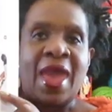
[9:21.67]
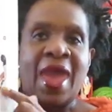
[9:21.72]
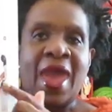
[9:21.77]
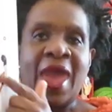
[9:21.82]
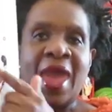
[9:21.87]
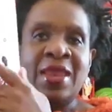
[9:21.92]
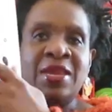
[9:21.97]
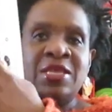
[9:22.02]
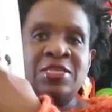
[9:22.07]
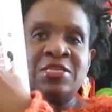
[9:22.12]

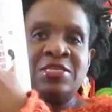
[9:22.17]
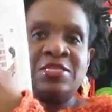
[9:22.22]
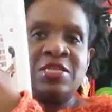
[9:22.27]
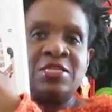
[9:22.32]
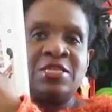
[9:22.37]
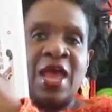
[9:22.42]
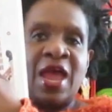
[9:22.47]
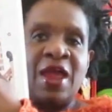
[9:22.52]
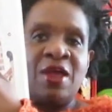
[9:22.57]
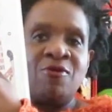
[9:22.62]
And this is the
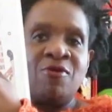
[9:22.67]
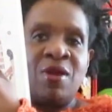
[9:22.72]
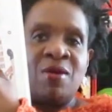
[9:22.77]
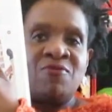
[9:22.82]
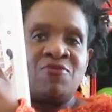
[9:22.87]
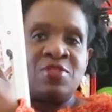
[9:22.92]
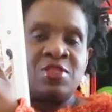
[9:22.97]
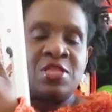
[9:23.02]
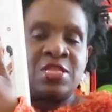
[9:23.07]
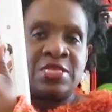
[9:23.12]

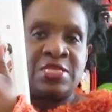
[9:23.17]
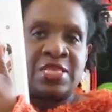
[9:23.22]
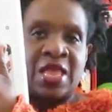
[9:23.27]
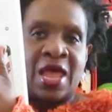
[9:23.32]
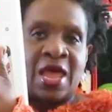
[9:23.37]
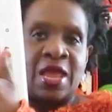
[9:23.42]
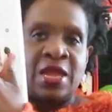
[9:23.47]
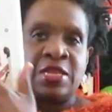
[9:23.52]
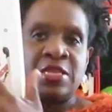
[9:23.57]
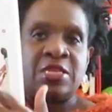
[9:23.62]
diagram for the
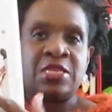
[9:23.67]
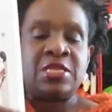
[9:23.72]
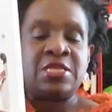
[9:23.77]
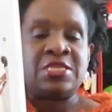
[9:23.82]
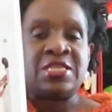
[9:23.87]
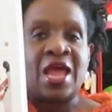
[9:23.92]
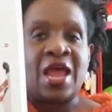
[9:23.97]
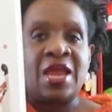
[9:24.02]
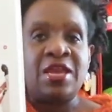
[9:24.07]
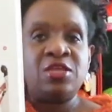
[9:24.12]
design. The
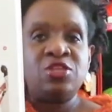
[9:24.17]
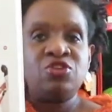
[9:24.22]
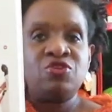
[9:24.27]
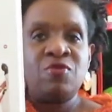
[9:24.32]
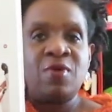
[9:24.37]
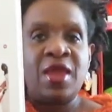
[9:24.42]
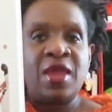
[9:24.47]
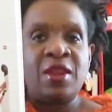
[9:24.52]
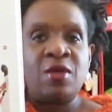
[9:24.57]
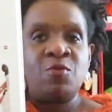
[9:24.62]
design is
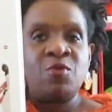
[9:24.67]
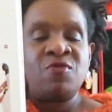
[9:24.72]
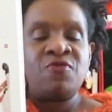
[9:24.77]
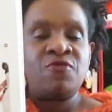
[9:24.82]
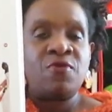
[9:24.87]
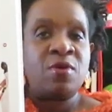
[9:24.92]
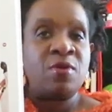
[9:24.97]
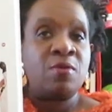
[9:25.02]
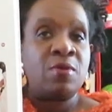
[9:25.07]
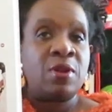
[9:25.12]
created
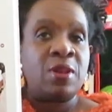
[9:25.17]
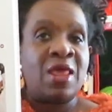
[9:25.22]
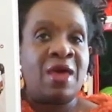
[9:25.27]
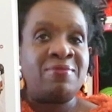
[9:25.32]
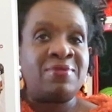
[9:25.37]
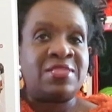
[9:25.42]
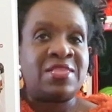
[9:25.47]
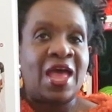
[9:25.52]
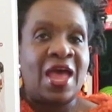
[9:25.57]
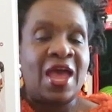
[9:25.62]
with a
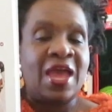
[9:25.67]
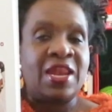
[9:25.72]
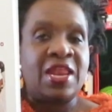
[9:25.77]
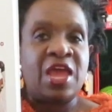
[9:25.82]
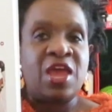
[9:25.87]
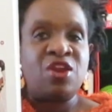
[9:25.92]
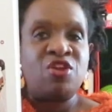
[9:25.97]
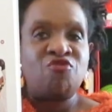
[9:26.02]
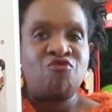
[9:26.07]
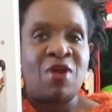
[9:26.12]
left side
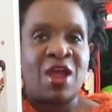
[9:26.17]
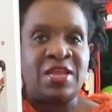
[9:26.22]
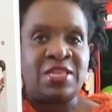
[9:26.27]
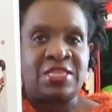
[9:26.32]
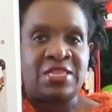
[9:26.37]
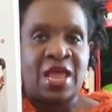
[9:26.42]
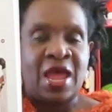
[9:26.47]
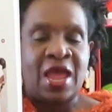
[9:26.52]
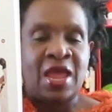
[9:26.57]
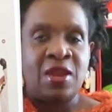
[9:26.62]
and a right
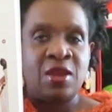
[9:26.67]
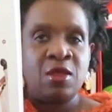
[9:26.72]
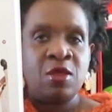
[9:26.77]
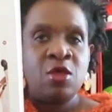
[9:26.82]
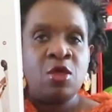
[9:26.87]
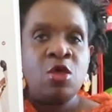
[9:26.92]
side.